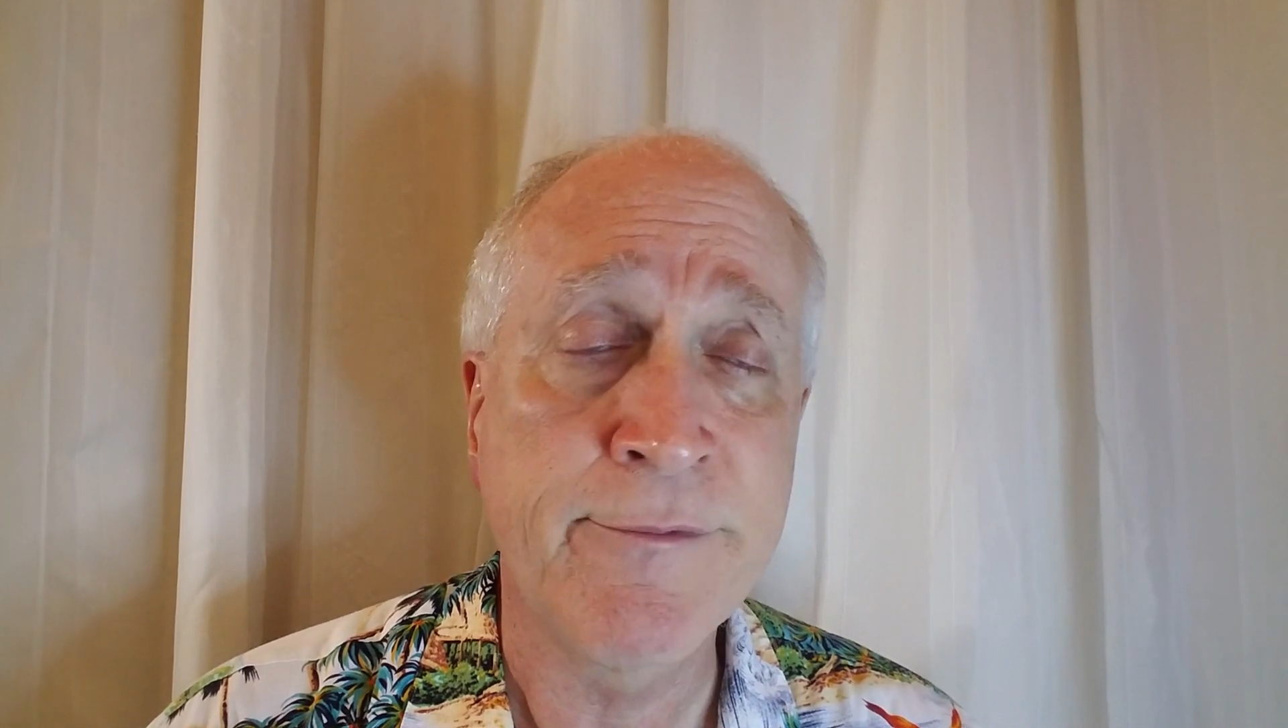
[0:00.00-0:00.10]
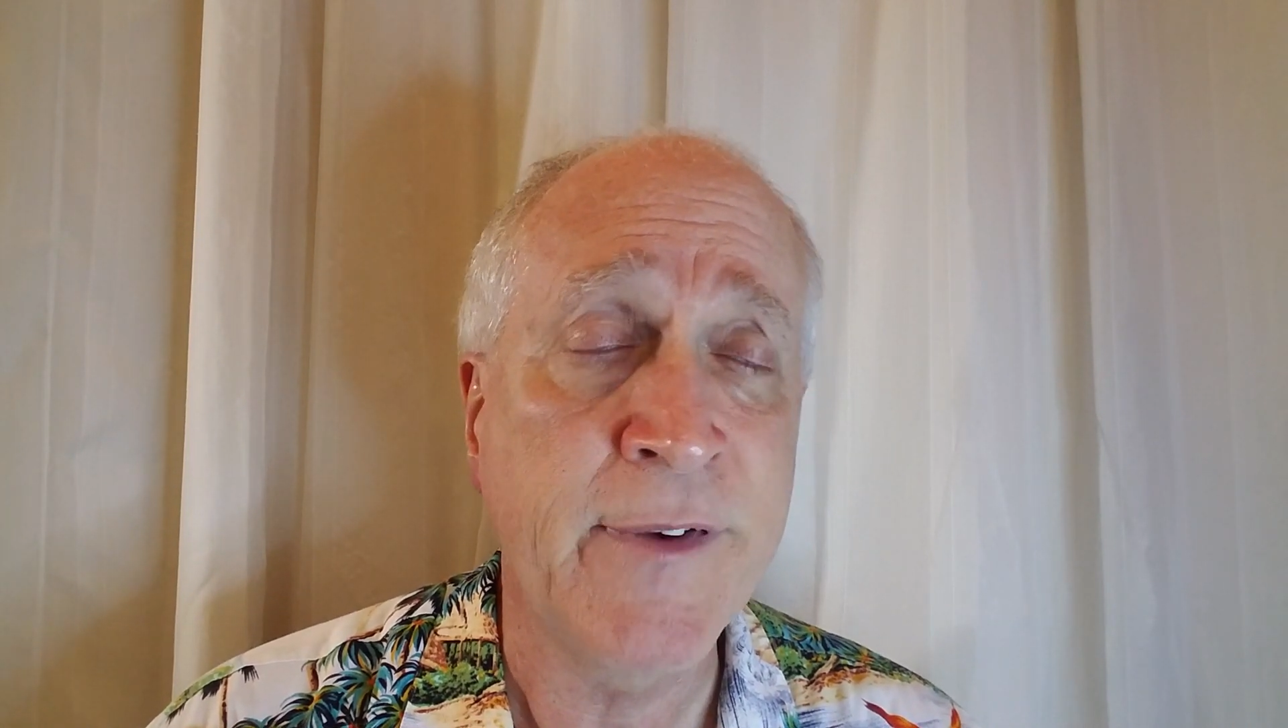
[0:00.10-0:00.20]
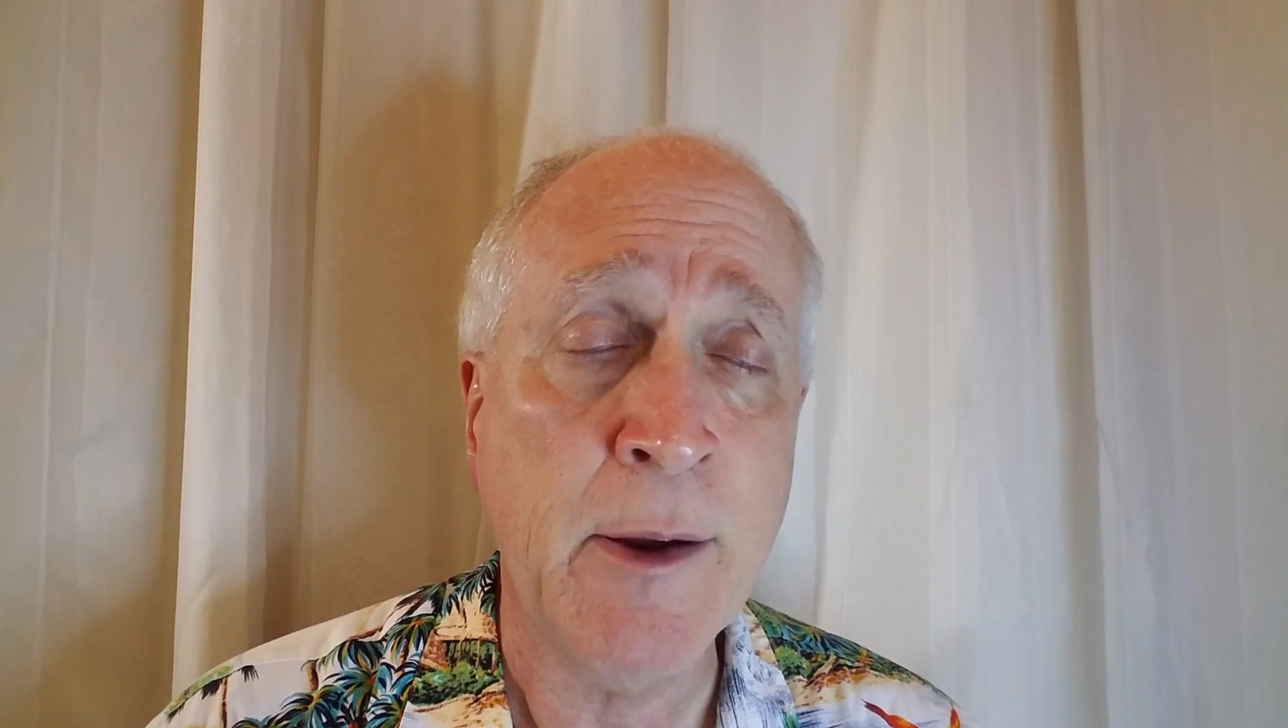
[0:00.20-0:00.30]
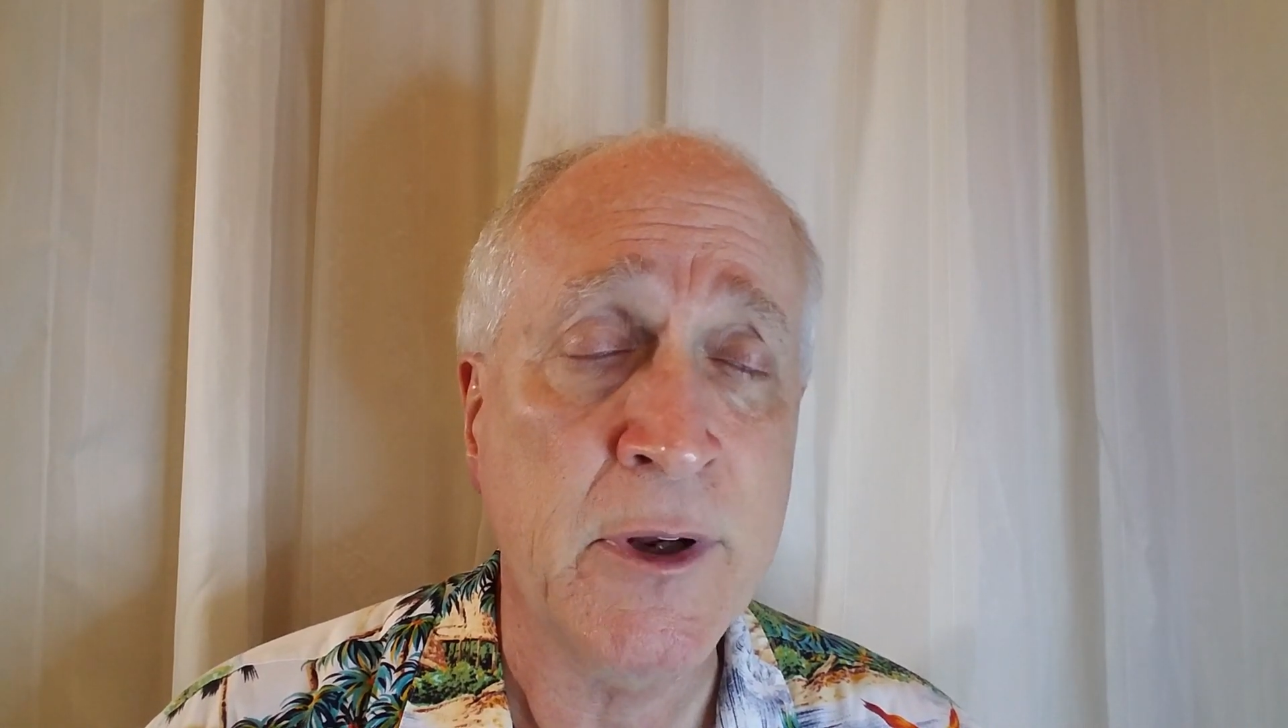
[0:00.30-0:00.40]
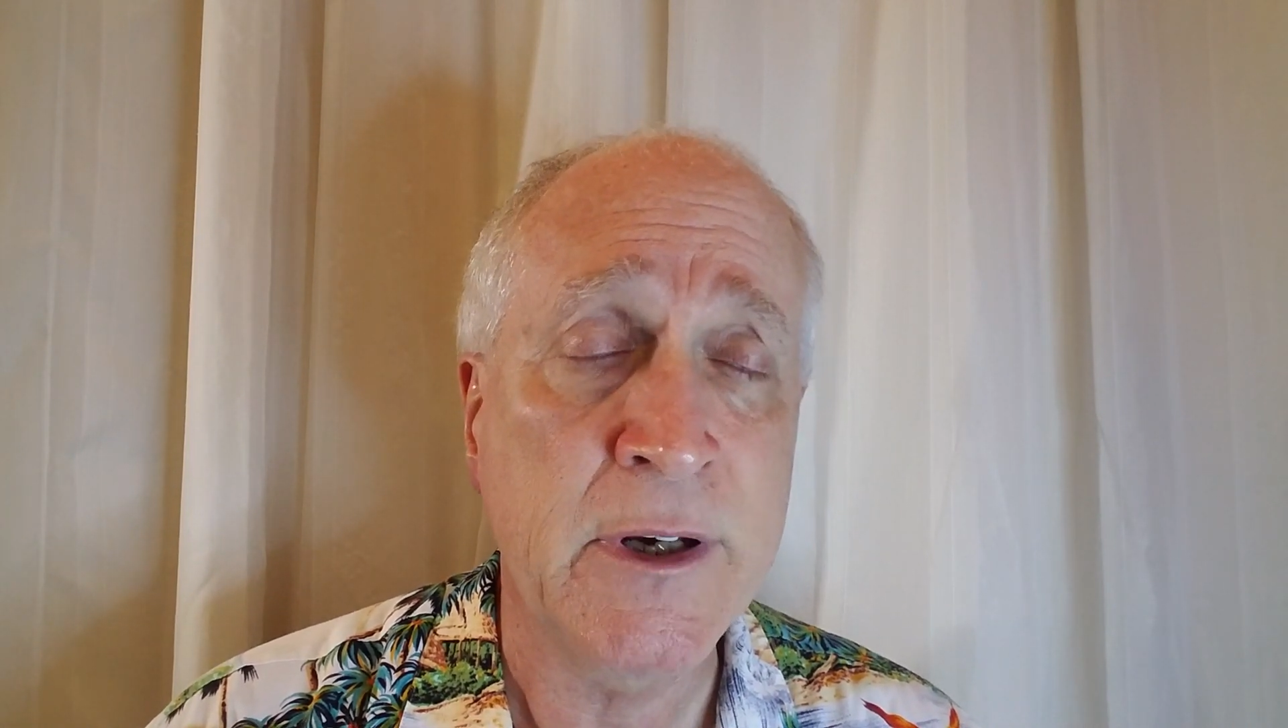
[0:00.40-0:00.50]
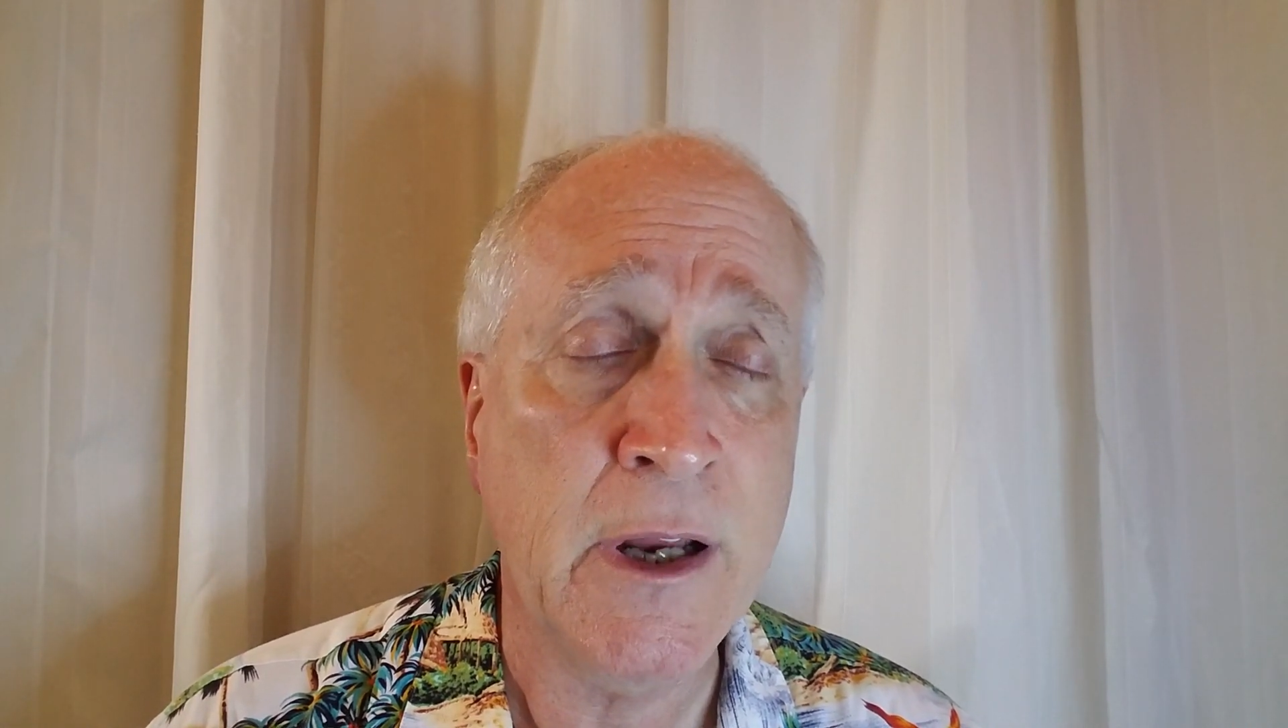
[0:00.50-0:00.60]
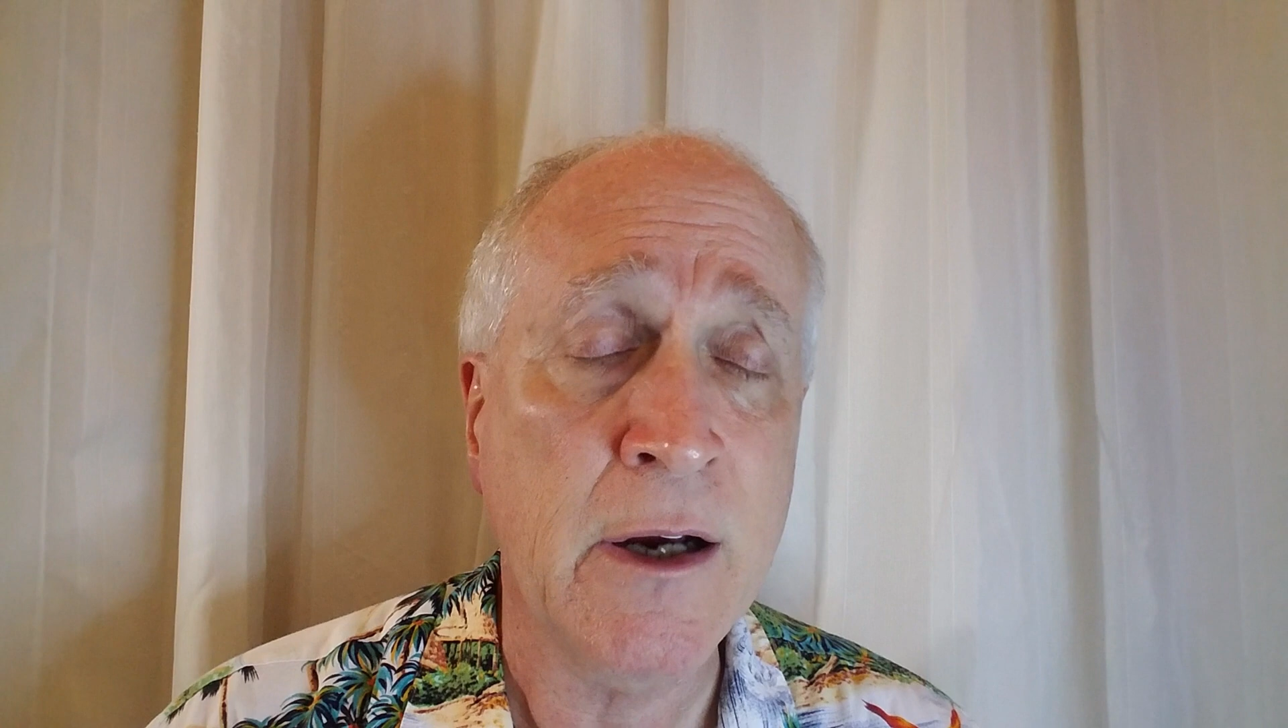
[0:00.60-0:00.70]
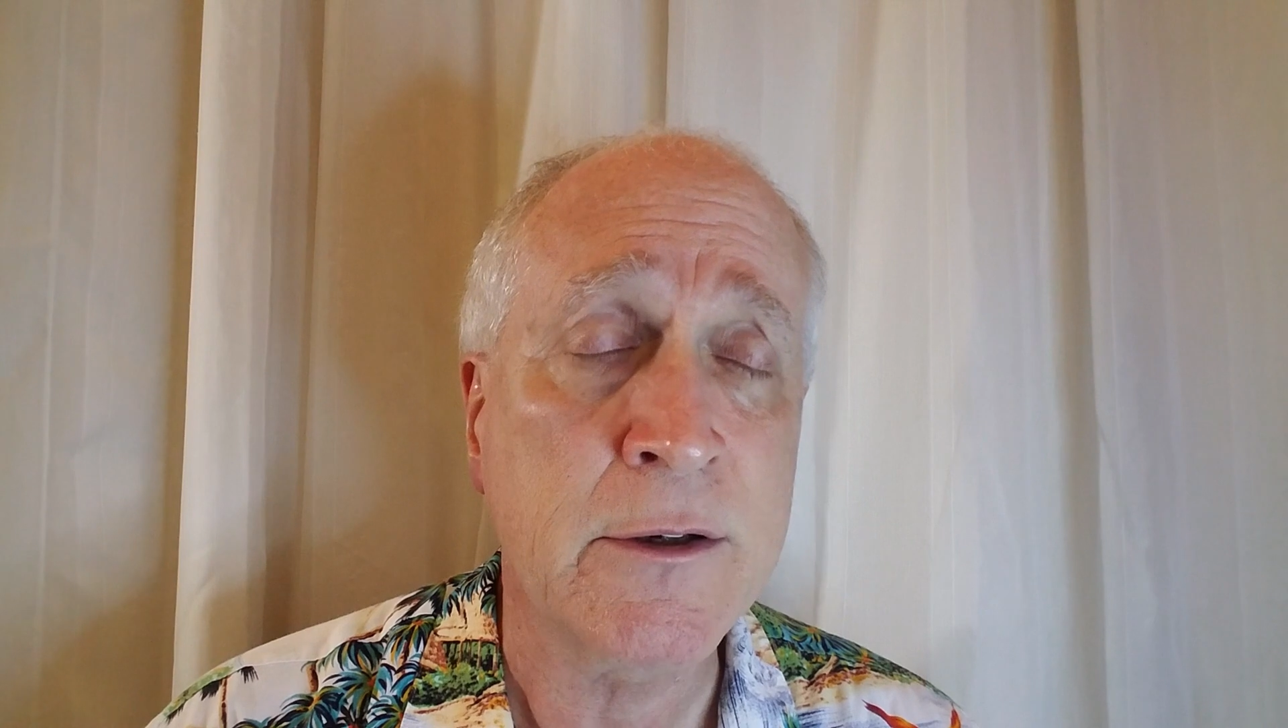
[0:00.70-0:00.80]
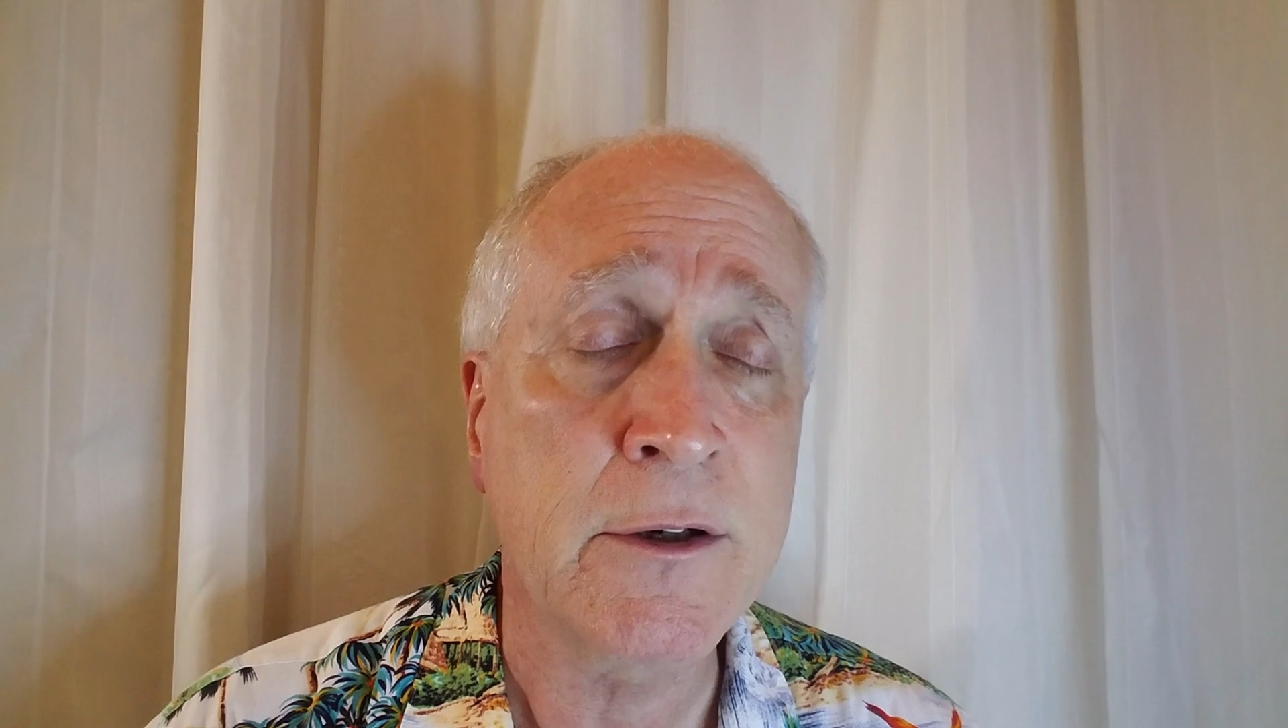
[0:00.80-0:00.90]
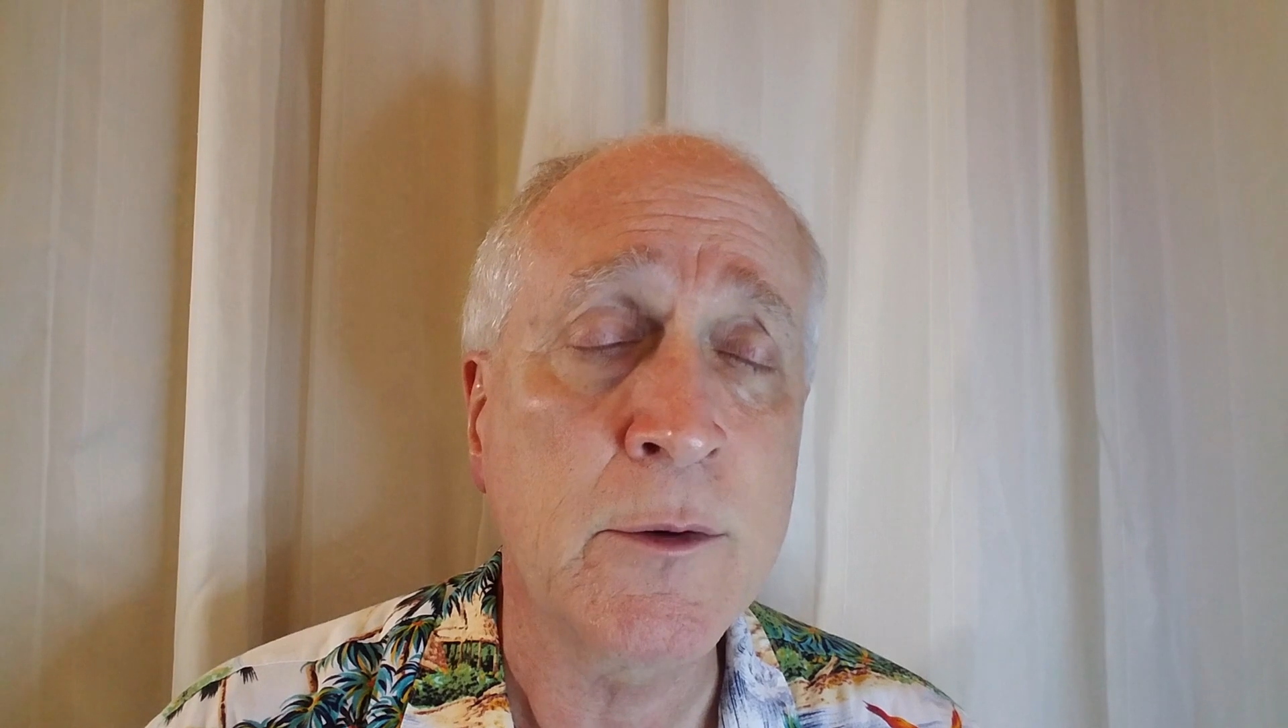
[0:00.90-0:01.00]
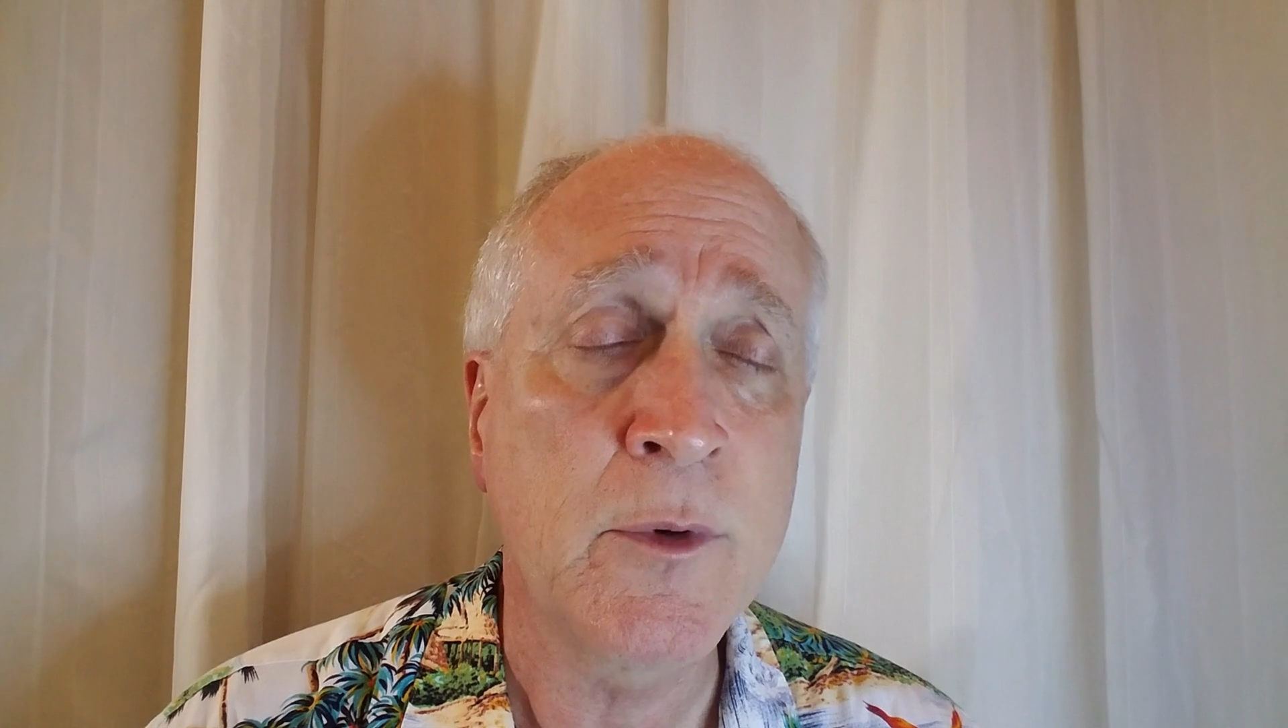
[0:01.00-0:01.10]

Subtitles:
family doctor.